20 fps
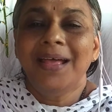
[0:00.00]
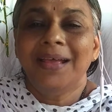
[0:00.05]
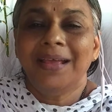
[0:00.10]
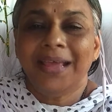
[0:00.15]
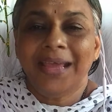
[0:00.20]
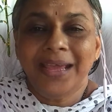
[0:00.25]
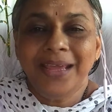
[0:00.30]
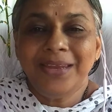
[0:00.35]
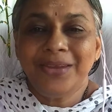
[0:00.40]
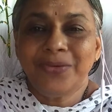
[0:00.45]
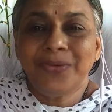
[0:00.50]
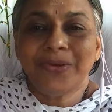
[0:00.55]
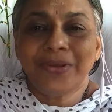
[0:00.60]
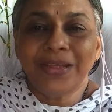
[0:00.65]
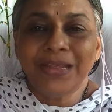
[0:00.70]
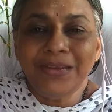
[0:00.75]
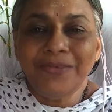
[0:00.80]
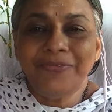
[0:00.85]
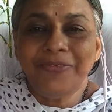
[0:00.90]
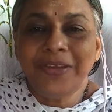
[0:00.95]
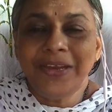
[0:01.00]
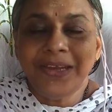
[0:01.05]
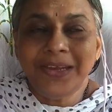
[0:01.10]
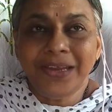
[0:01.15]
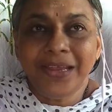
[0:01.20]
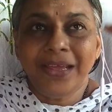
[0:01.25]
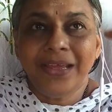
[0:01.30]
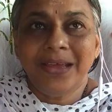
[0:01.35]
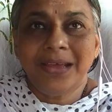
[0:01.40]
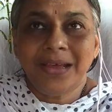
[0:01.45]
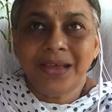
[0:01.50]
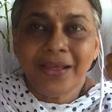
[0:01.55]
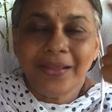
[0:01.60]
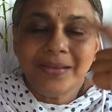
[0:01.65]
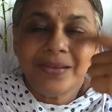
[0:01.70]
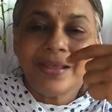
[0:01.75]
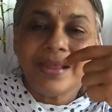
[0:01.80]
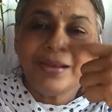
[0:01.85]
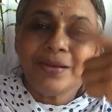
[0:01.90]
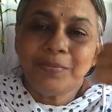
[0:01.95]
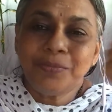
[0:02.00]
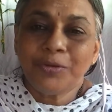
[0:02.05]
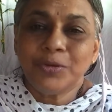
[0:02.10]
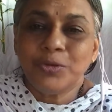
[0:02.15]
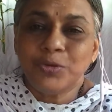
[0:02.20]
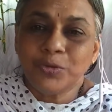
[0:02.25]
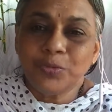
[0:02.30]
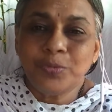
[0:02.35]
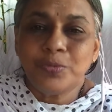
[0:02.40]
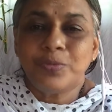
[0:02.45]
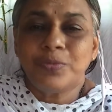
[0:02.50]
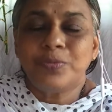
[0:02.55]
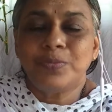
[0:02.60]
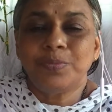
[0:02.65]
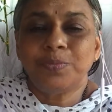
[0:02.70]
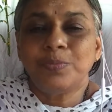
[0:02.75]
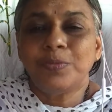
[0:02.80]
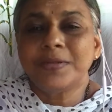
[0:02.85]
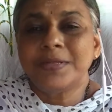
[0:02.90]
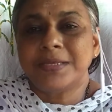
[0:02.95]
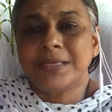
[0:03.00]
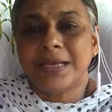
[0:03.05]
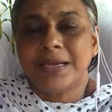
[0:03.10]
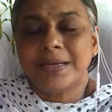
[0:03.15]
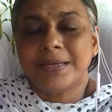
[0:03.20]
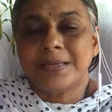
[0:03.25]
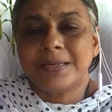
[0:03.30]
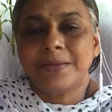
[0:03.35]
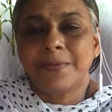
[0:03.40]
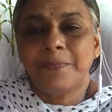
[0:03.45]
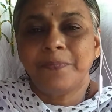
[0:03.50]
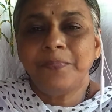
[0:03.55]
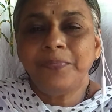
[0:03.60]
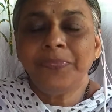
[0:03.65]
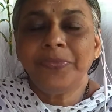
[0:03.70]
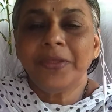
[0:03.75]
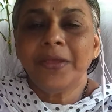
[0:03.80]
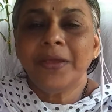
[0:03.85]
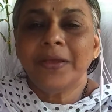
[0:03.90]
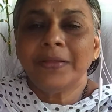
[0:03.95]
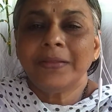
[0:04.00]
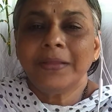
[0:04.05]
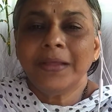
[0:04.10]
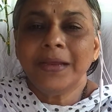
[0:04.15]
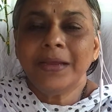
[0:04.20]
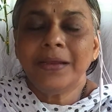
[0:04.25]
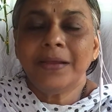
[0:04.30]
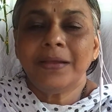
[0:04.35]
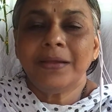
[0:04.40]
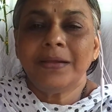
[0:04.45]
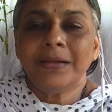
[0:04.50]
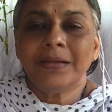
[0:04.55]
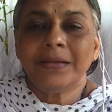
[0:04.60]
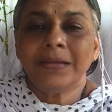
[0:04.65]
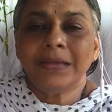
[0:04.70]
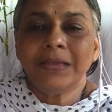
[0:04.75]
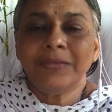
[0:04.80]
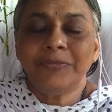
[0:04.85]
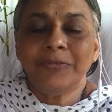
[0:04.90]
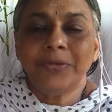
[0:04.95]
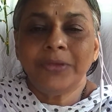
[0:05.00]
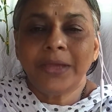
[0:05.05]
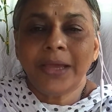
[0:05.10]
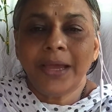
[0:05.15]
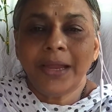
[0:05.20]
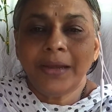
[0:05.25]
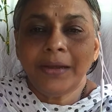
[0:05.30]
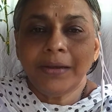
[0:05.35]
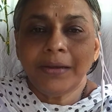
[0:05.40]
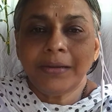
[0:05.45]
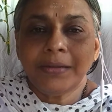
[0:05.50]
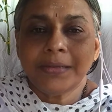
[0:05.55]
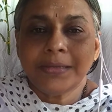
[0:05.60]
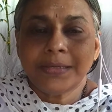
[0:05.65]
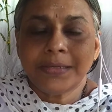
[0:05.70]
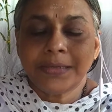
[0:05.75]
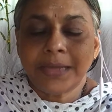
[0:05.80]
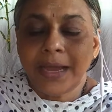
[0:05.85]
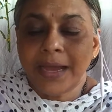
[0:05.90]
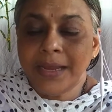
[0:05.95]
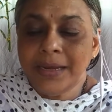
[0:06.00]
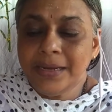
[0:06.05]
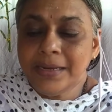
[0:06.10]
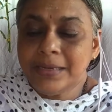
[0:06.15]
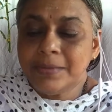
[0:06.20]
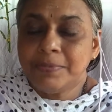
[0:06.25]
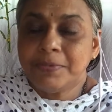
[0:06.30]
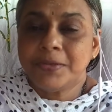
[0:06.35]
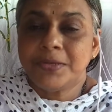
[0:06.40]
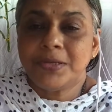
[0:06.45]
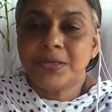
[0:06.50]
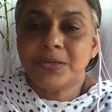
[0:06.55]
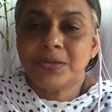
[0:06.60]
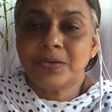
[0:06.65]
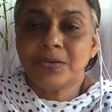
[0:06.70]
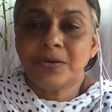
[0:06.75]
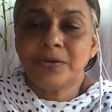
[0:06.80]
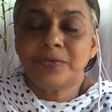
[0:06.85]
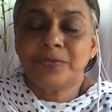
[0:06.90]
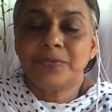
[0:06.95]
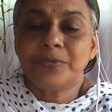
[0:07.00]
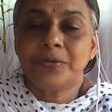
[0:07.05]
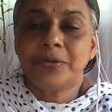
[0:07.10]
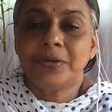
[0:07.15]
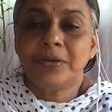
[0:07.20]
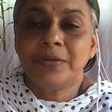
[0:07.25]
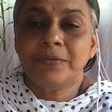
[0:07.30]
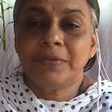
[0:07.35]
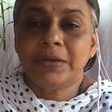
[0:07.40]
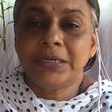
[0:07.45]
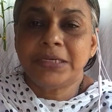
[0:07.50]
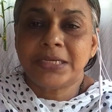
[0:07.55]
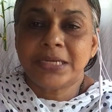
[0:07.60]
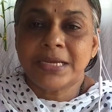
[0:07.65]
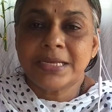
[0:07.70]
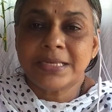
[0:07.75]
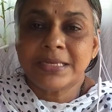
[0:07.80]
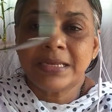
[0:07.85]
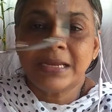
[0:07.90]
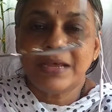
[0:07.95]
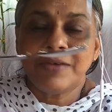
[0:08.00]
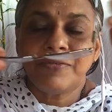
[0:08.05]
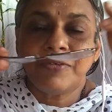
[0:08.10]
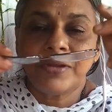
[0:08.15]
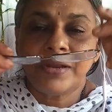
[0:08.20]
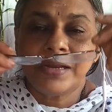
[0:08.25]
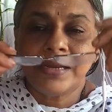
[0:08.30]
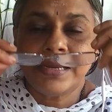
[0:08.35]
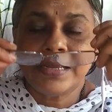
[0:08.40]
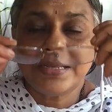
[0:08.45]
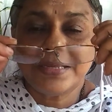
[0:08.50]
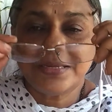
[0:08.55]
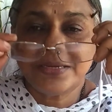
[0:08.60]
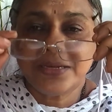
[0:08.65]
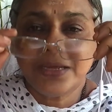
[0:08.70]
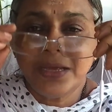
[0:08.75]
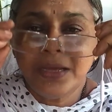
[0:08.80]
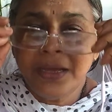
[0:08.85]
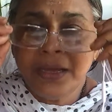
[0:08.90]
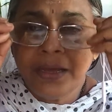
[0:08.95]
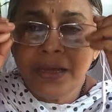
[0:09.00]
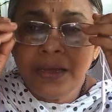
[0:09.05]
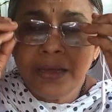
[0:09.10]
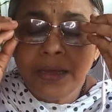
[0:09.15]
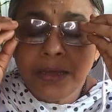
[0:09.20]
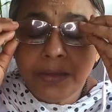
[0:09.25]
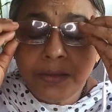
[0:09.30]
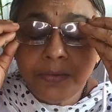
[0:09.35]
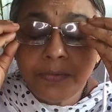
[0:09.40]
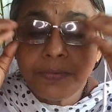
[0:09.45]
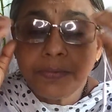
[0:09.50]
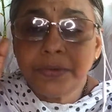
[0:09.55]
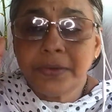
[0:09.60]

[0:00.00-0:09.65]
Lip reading: 8 or infinity, and to both sides. Then if you can stand in the position of vrikshasana for at least uh,